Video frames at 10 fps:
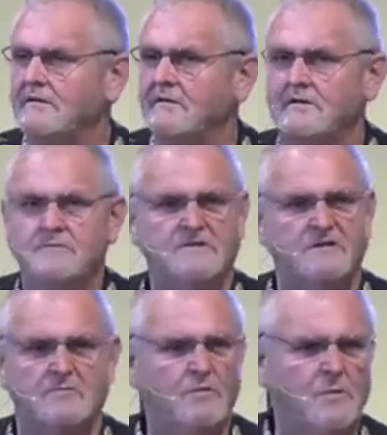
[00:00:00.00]
especially
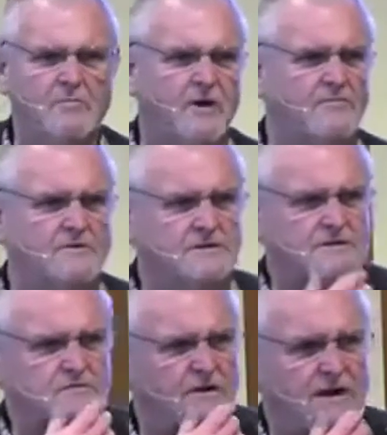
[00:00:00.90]
when we pray over cheese
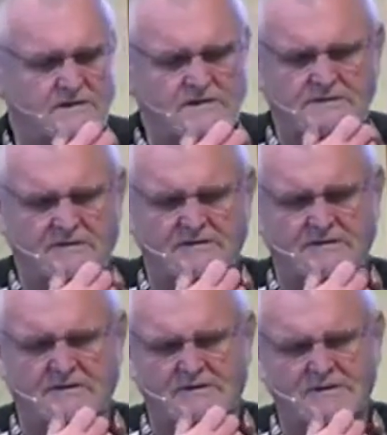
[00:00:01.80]
fries?
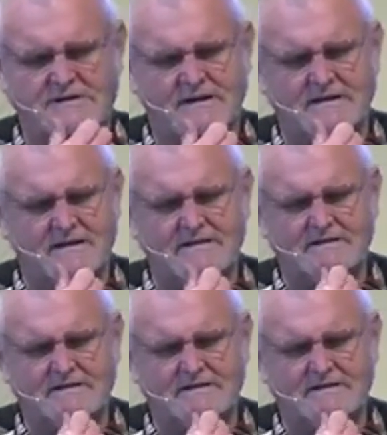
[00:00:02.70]
Don't understand that.